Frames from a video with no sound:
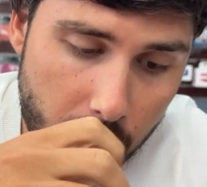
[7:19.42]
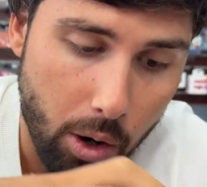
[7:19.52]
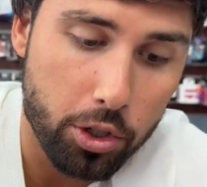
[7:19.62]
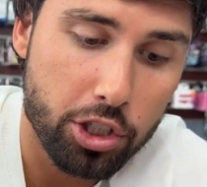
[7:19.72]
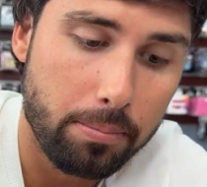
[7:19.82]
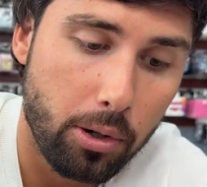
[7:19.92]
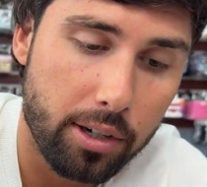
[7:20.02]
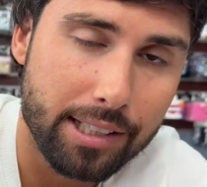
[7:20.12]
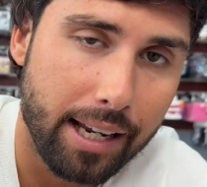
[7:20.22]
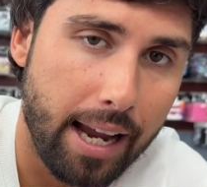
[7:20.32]
And once your
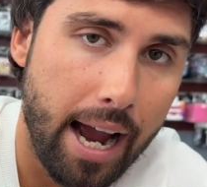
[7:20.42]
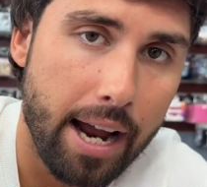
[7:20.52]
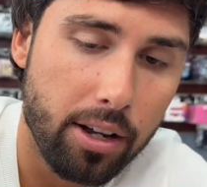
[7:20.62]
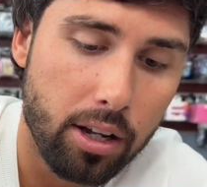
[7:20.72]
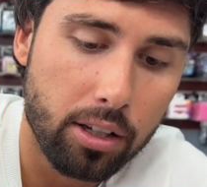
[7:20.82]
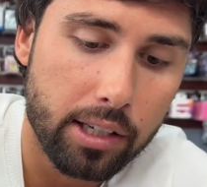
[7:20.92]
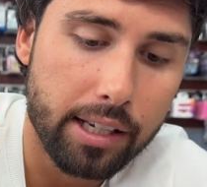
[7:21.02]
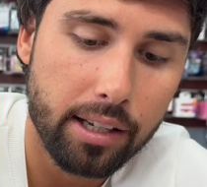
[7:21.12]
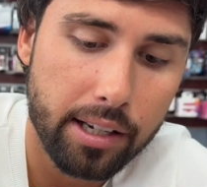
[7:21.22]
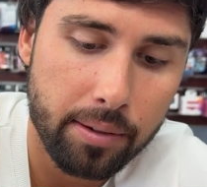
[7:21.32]
board is like Kata,
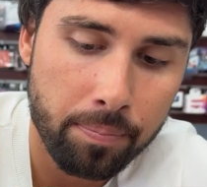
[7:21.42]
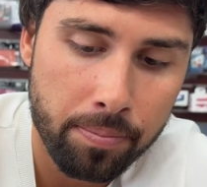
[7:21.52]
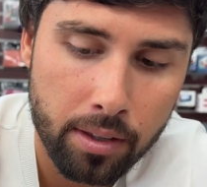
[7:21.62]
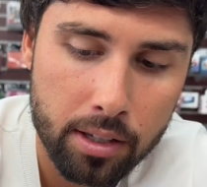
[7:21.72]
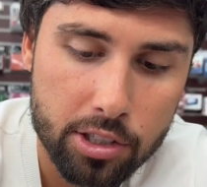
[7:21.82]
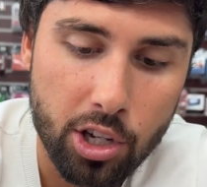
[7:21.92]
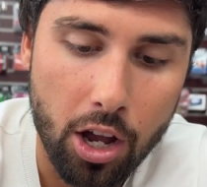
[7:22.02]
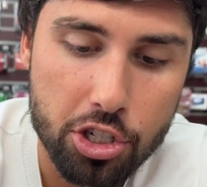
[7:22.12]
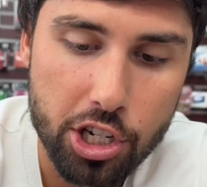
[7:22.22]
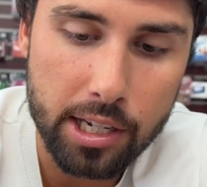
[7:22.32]
Linlin,
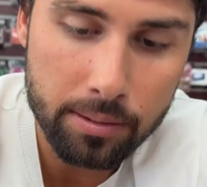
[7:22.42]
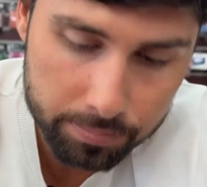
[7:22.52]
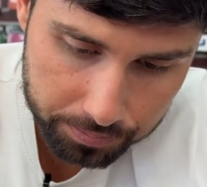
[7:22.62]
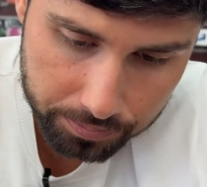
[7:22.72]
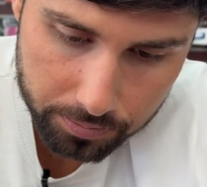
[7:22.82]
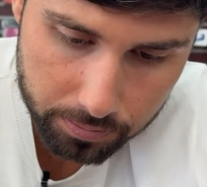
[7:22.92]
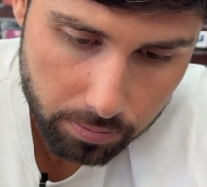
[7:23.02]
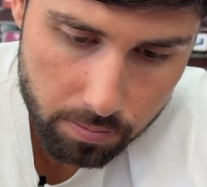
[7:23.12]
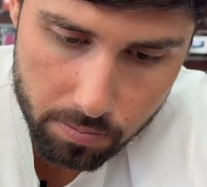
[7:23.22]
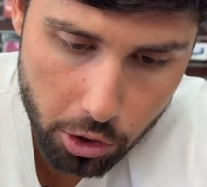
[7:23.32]
Sanji,
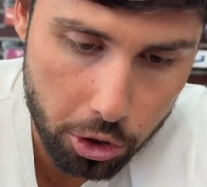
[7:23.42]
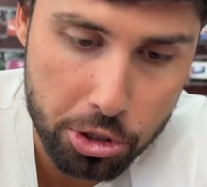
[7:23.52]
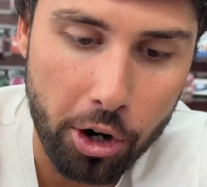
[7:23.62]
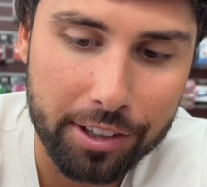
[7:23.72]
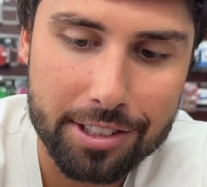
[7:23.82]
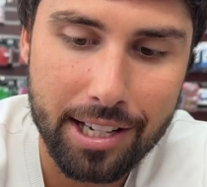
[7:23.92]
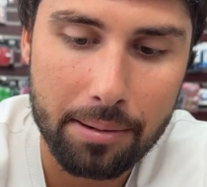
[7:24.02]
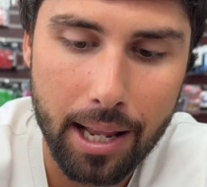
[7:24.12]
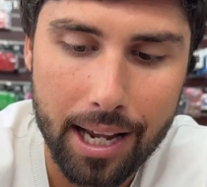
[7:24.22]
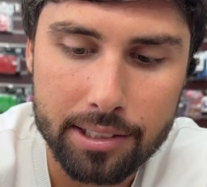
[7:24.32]
you're starting to
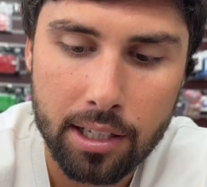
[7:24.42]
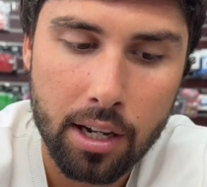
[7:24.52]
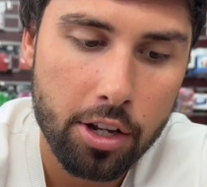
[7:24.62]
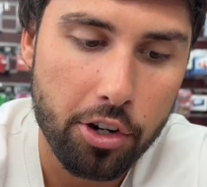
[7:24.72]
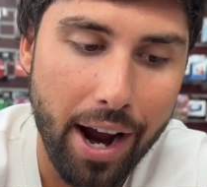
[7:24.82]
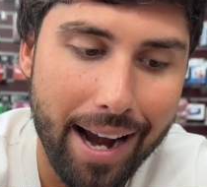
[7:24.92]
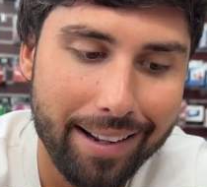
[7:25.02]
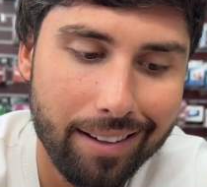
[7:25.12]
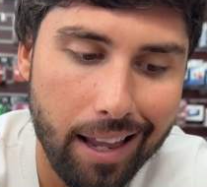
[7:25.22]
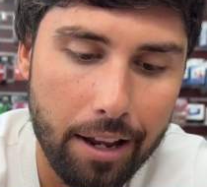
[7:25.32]
stabilize. You're
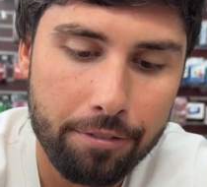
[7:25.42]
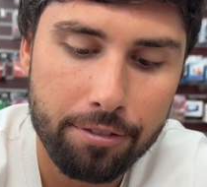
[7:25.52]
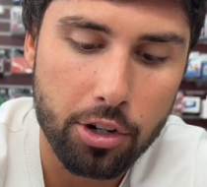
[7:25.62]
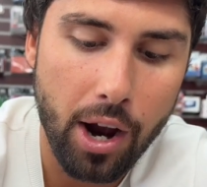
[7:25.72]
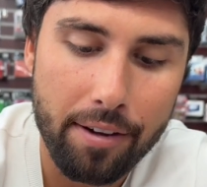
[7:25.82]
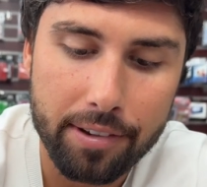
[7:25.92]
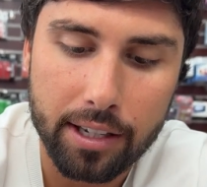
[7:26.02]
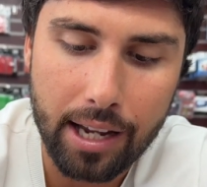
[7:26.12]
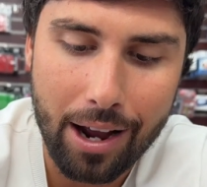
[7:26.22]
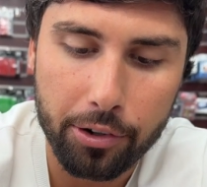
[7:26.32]
adding a life, you're
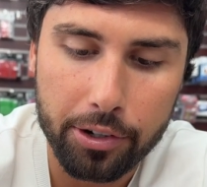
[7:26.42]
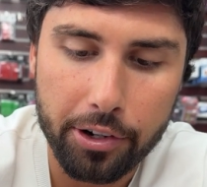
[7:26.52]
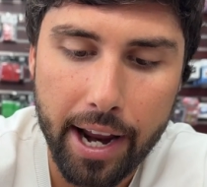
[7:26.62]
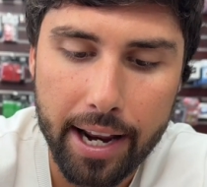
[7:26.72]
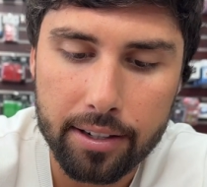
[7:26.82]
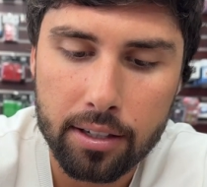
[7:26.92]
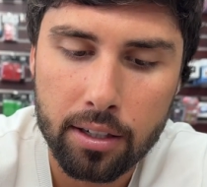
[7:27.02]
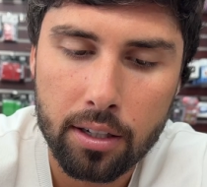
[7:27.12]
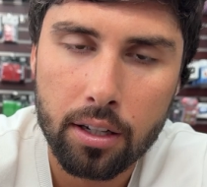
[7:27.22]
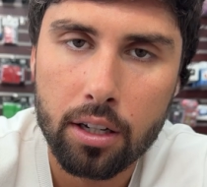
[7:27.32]
having a counter in your hand,
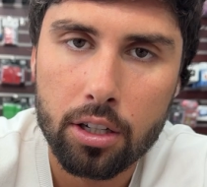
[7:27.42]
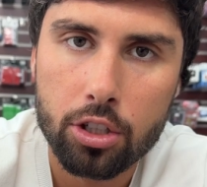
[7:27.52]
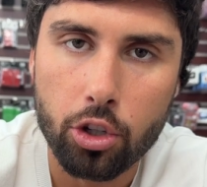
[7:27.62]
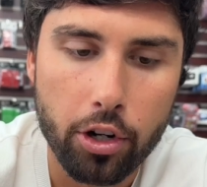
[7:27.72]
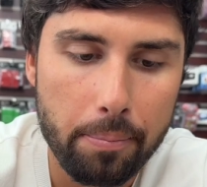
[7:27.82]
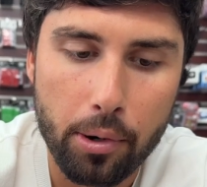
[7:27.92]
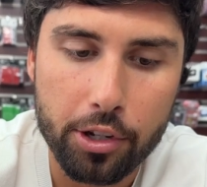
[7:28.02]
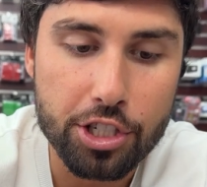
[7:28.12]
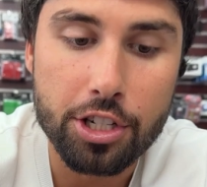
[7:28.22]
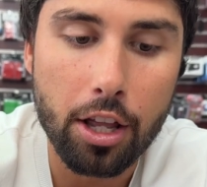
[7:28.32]
so
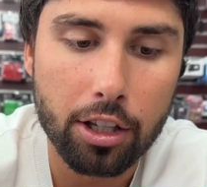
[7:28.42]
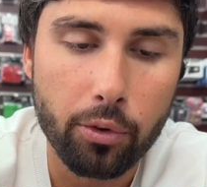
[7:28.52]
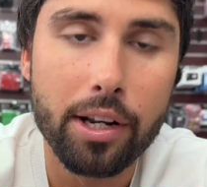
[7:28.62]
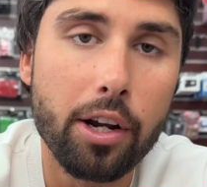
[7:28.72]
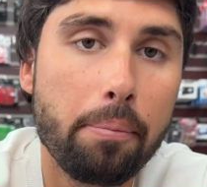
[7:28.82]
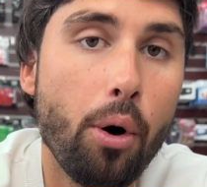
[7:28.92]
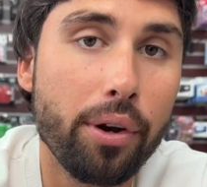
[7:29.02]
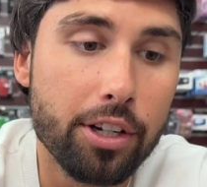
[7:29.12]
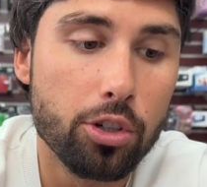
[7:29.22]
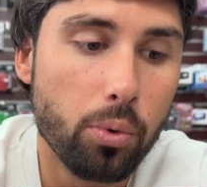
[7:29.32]
there's nothing really your
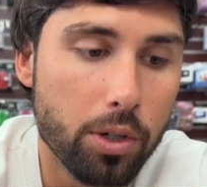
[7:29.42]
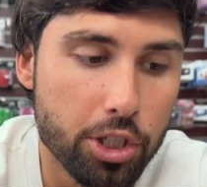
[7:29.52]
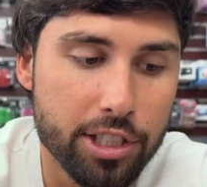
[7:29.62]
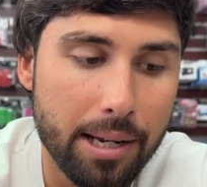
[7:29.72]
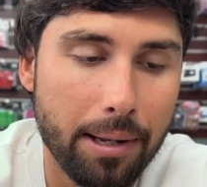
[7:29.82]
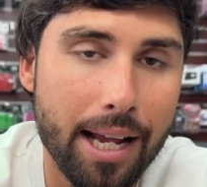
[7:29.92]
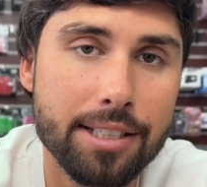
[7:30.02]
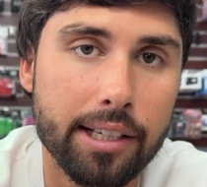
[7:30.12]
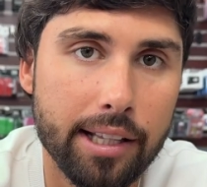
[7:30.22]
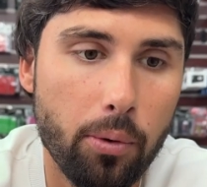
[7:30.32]
opponent can do once you're
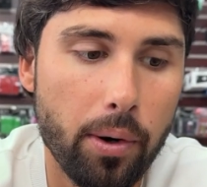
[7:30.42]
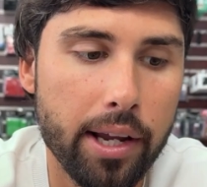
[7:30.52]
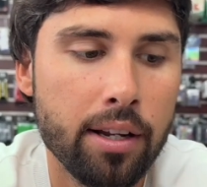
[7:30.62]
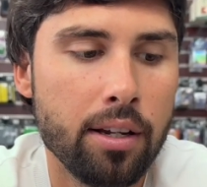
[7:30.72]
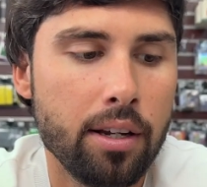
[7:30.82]
stabilizing in that way.